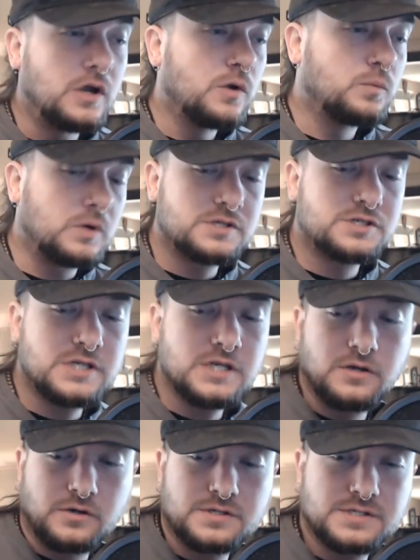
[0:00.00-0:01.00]
while she
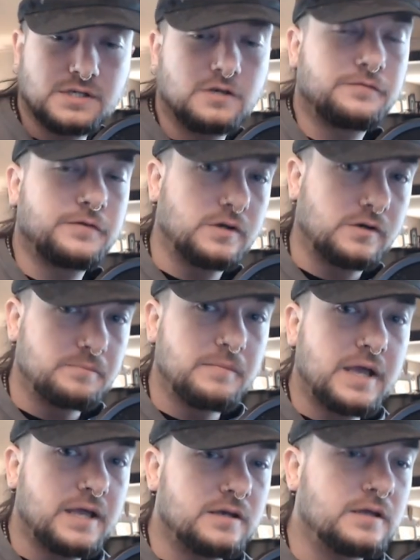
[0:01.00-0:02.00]
herself and her
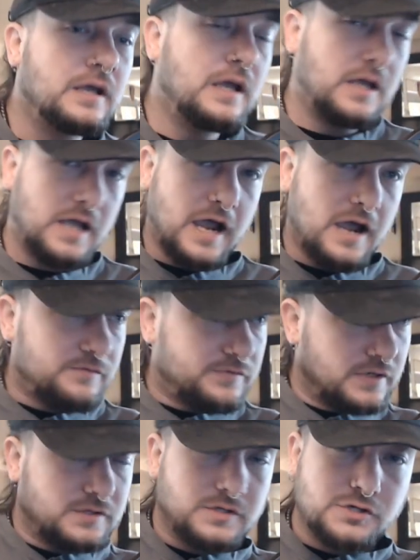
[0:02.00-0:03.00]
men have
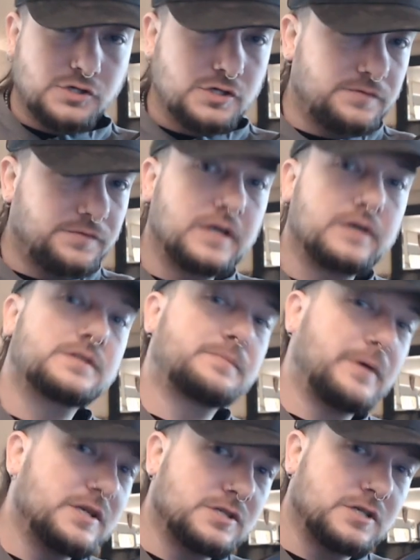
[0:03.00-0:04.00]
the, the Church of Gail
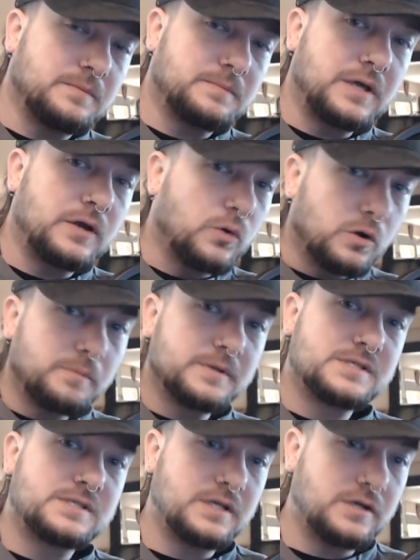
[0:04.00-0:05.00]
spaceship that
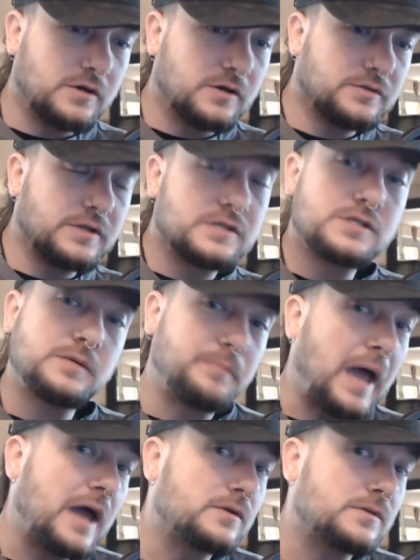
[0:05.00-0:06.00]
orbits the Earth and she
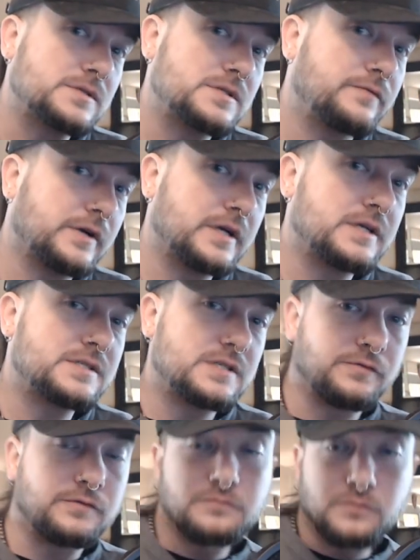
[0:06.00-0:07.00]
battles the various
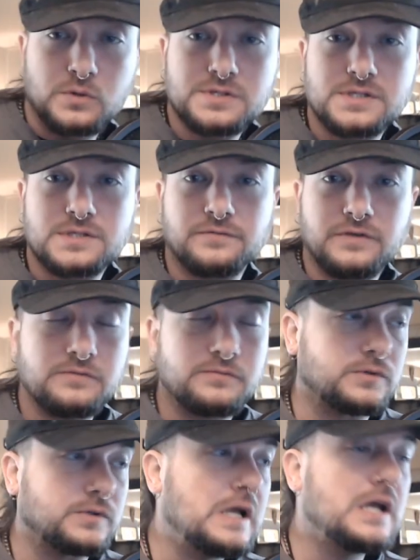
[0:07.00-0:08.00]
different forces of
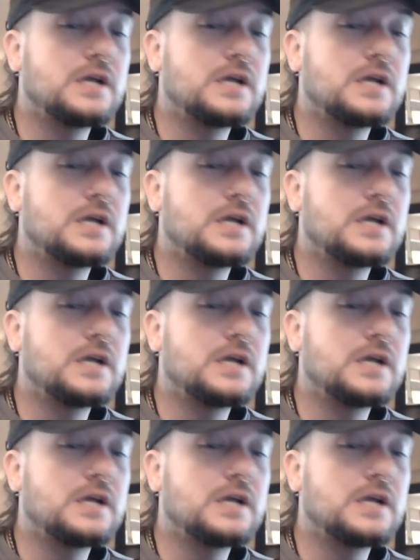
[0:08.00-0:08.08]
evil,